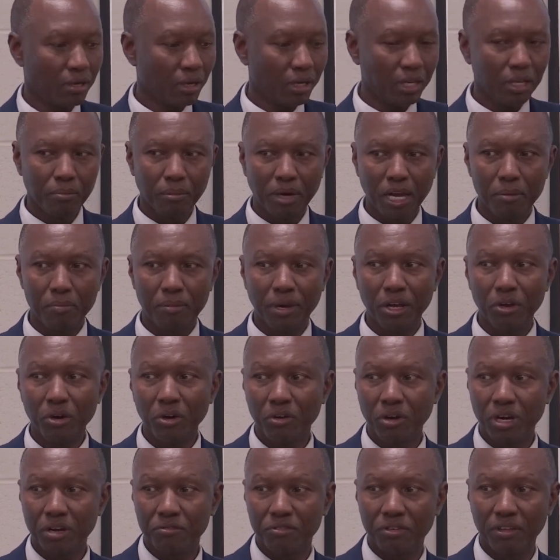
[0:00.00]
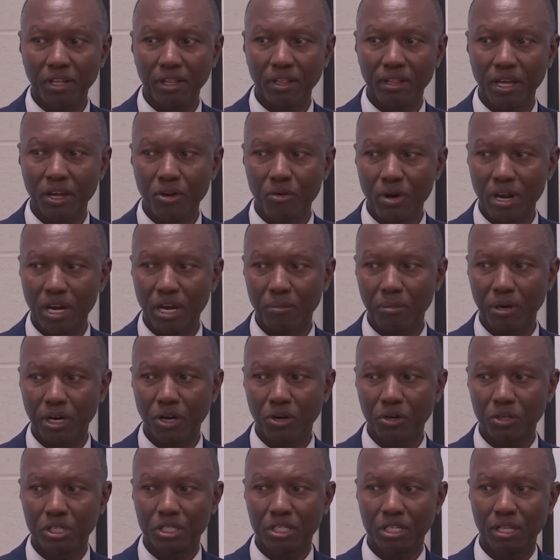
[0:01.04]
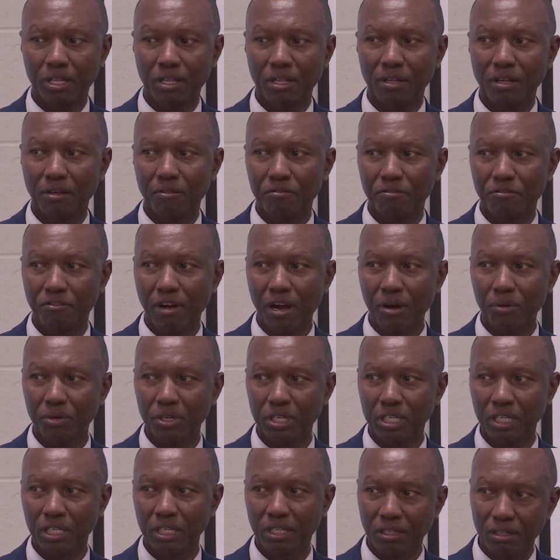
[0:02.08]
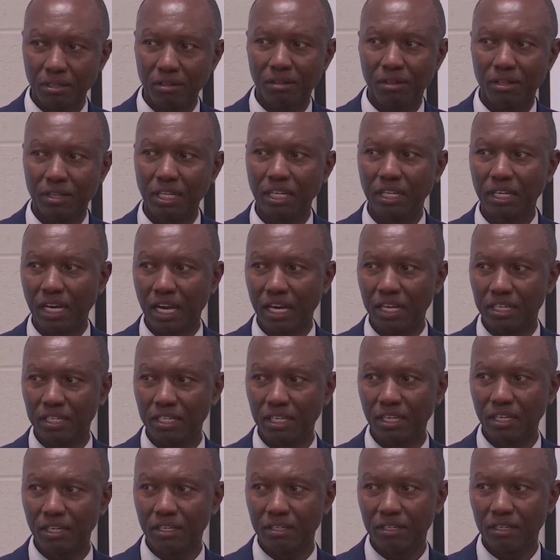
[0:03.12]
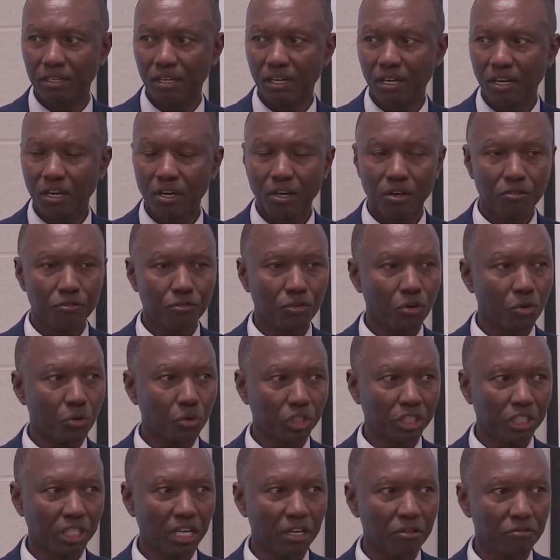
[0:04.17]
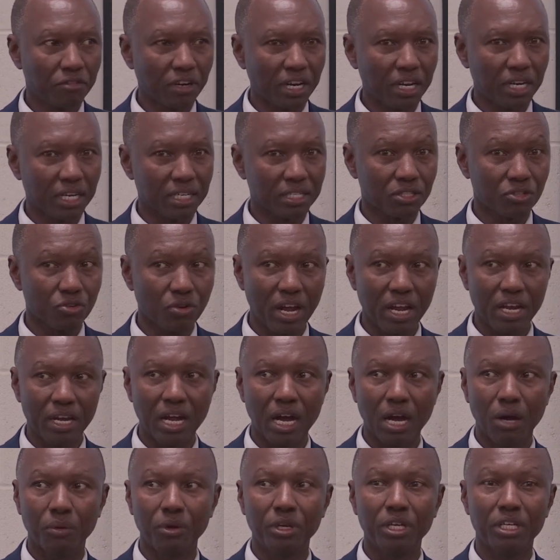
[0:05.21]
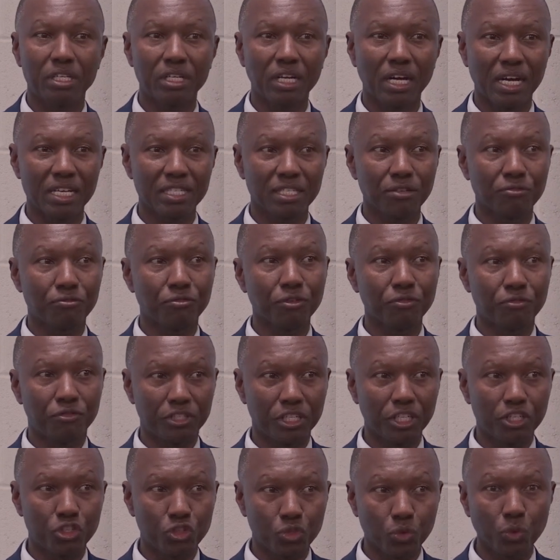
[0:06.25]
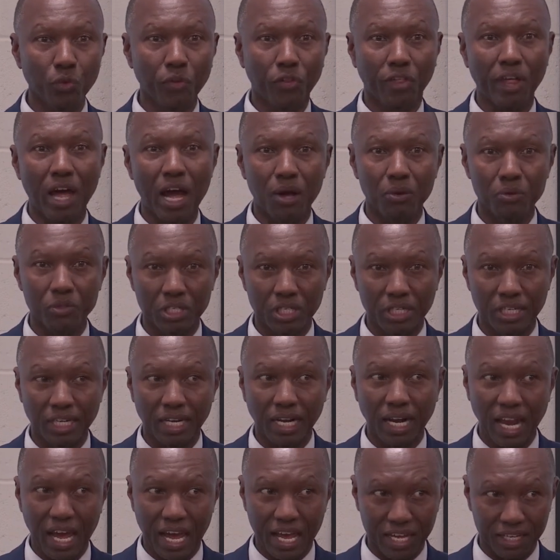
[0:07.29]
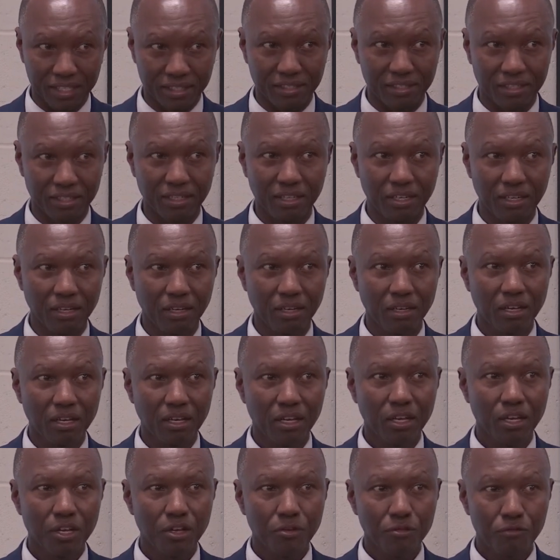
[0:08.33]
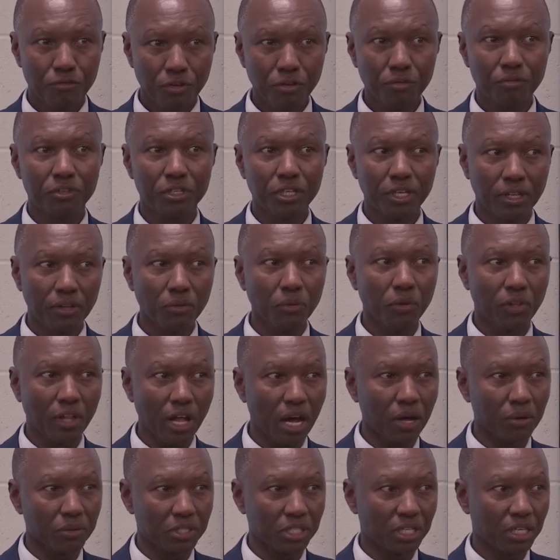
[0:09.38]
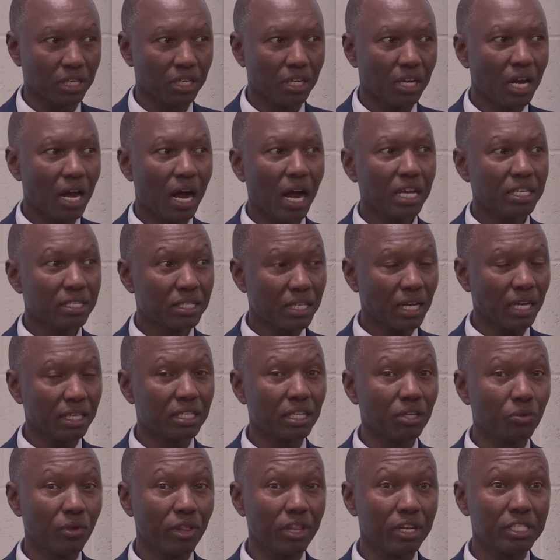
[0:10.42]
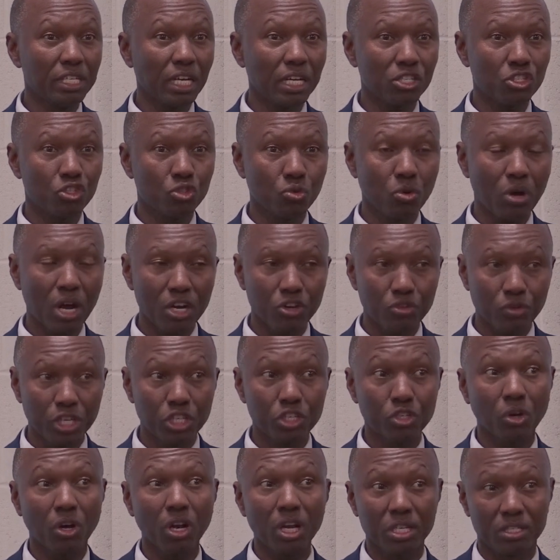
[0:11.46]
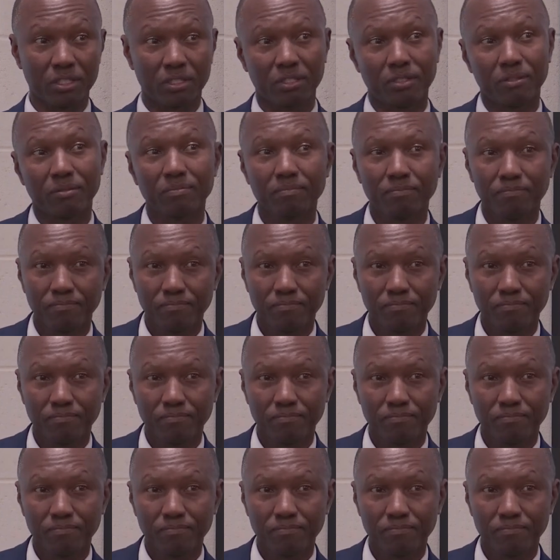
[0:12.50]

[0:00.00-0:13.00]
In my biography, they read about the founding thing I did for Goshen Finance. Right now, it has 52,000 clients. 52,000. I started with just $200.